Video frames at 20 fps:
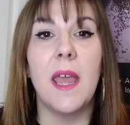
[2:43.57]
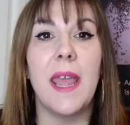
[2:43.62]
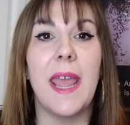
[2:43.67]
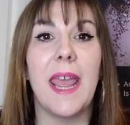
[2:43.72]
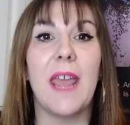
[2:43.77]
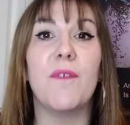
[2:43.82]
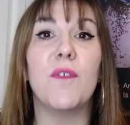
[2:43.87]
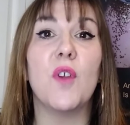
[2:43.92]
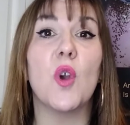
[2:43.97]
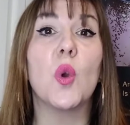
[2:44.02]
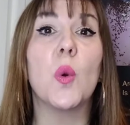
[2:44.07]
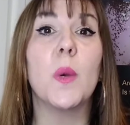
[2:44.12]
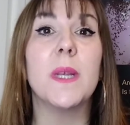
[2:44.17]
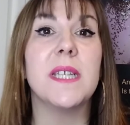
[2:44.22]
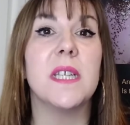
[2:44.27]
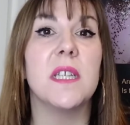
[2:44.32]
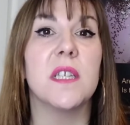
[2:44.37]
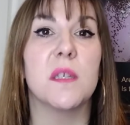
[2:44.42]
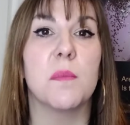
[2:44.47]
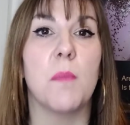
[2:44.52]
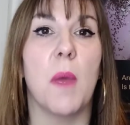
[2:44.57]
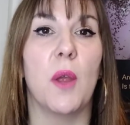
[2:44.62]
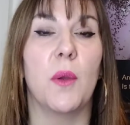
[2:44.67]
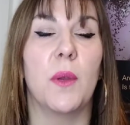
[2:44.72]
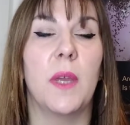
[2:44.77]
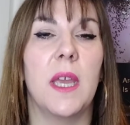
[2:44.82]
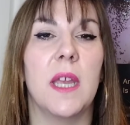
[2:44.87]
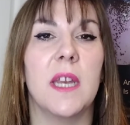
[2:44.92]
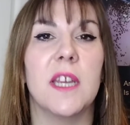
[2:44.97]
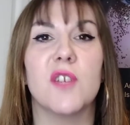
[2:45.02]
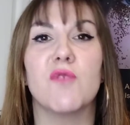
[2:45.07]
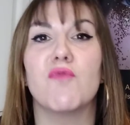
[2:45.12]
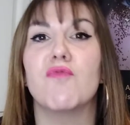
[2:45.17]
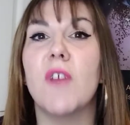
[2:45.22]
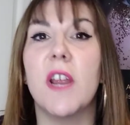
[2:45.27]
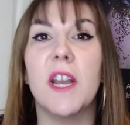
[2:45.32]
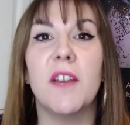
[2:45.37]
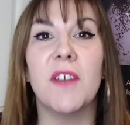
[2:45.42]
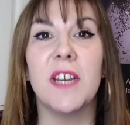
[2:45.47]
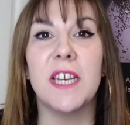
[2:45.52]
If you're quitting smoking, it's
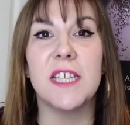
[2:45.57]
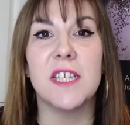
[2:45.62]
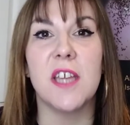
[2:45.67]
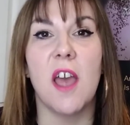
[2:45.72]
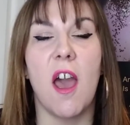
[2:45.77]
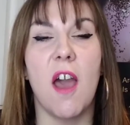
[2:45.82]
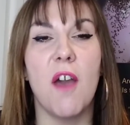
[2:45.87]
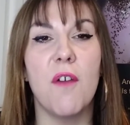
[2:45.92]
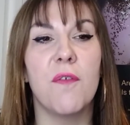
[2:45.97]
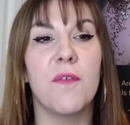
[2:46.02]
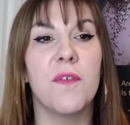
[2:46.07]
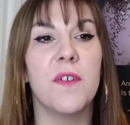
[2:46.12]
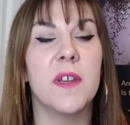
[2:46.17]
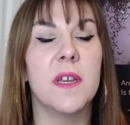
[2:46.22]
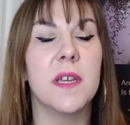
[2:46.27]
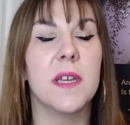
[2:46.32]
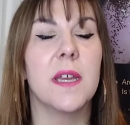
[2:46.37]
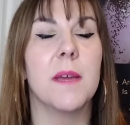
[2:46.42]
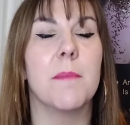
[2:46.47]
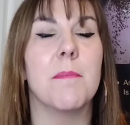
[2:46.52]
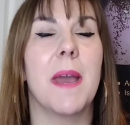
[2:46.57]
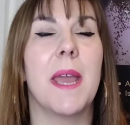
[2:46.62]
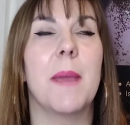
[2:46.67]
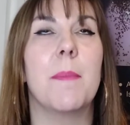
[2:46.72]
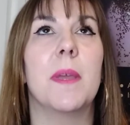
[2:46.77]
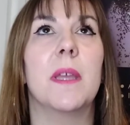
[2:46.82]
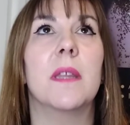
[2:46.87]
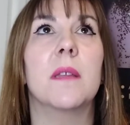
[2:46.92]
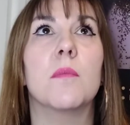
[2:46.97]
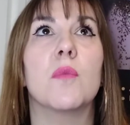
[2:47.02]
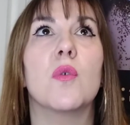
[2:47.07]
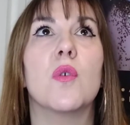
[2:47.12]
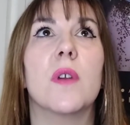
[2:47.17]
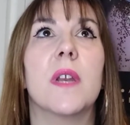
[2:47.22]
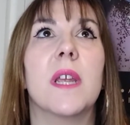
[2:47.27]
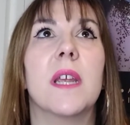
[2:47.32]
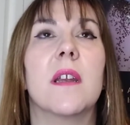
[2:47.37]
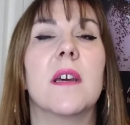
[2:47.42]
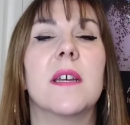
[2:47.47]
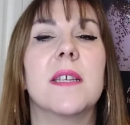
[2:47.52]
really, really tough. And maybe in the
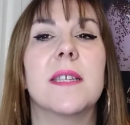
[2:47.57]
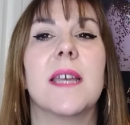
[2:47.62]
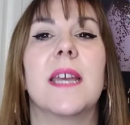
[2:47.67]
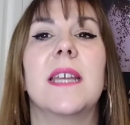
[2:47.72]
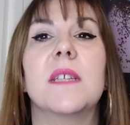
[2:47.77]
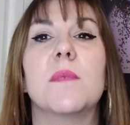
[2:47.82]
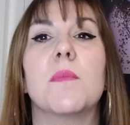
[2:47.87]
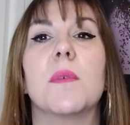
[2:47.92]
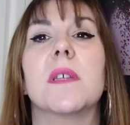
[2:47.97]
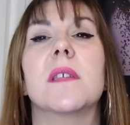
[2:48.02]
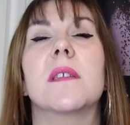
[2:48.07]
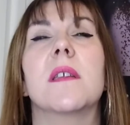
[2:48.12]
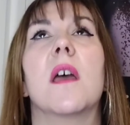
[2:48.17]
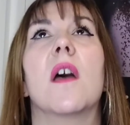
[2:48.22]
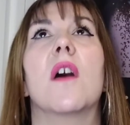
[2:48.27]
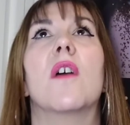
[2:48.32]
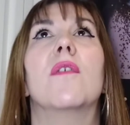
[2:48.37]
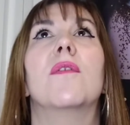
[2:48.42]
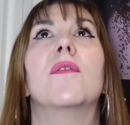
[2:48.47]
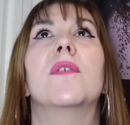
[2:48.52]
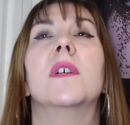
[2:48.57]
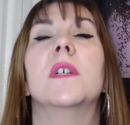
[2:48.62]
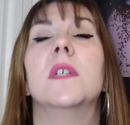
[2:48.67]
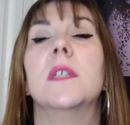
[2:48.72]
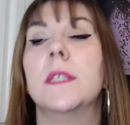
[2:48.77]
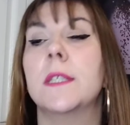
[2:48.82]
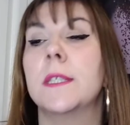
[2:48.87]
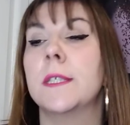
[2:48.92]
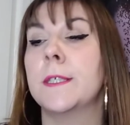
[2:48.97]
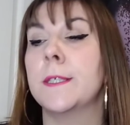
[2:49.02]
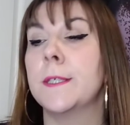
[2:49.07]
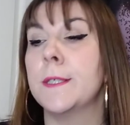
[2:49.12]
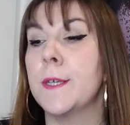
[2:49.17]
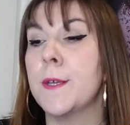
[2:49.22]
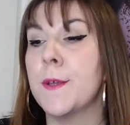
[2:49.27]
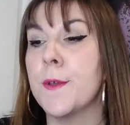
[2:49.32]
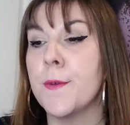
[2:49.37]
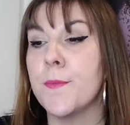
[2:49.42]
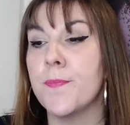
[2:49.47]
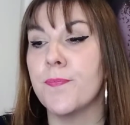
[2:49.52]
morning I say to myself,
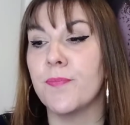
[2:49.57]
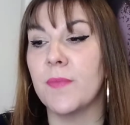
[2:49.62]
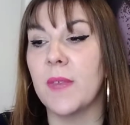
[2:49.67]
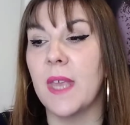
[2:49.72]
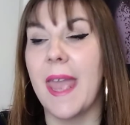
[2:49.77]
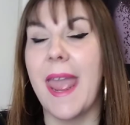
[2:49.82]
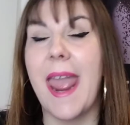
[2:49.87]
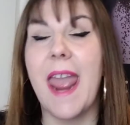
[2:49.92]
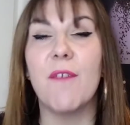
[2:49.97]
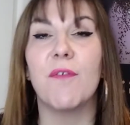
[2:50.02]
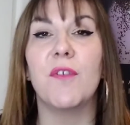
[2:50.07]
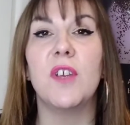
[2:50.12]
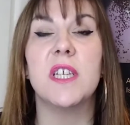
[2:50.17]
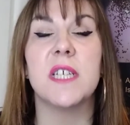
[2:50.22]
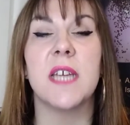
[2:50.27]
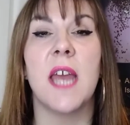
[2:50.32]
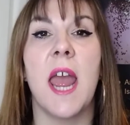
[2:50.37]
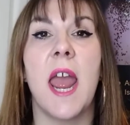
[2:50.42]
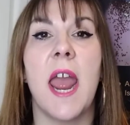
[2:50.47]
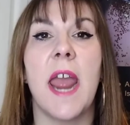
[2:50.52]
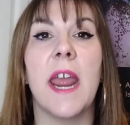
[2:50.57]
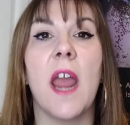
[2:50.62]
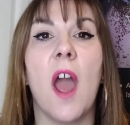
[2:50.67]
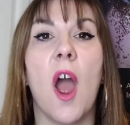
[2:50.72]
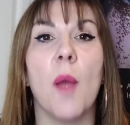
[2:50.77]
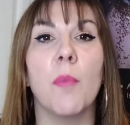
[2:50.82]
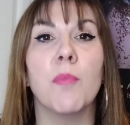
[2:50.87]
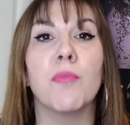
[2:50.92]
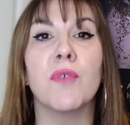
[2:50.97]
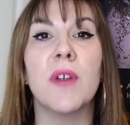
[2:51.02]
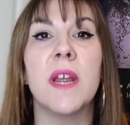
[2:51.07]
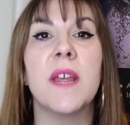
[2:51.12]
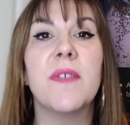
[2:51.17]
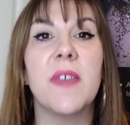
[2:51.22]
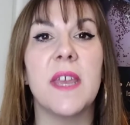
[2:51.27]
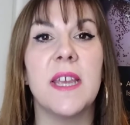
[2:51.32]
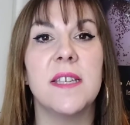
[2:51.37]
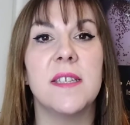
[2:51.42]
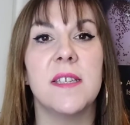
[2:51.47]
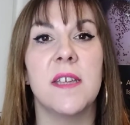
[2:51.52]
every day I breathe
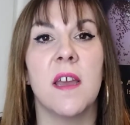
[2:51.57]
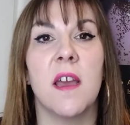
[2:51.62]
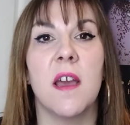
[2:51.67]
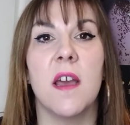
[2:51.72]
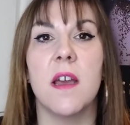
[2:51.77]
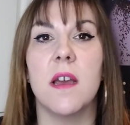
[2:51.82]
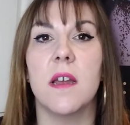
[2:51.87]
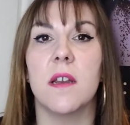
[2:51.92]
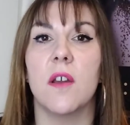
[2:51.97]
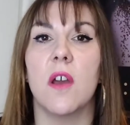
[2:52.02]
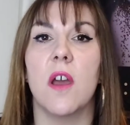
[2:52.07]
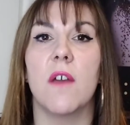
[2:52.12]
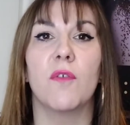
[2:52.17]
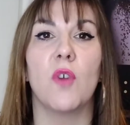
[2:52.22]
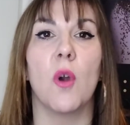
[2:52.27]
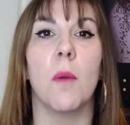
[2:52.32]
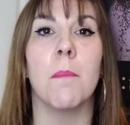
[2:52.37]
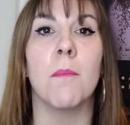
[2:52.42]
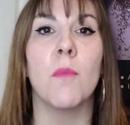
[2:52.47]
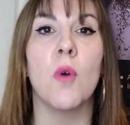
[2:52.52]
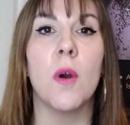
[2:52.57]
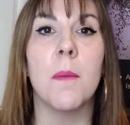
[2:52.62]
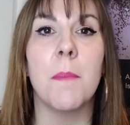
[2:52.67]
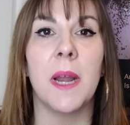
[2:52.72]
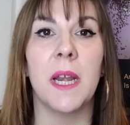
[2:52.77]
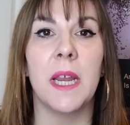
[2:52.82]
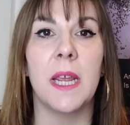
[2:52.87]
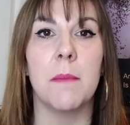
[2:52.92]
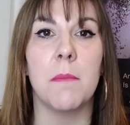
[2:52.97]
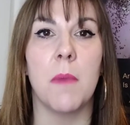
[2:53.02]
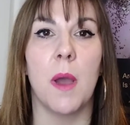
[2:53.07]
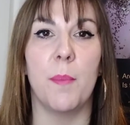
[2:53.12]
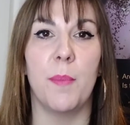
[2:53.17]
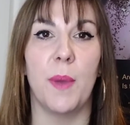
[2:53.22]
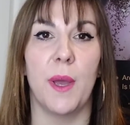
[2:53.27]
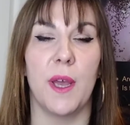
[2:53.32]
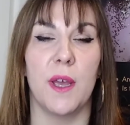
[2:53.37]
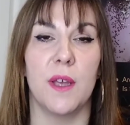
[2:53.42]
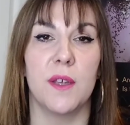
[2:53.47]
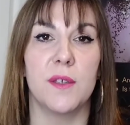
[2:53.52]
easier and I've got more money in my
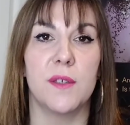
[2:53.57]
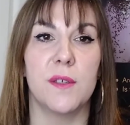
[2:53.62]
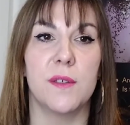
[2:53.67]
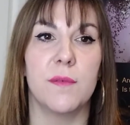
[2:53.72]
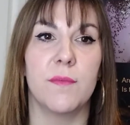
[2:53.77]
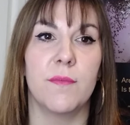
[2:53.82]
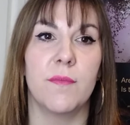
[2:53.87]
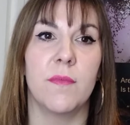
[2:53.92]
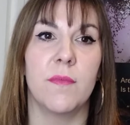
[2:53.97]
purse.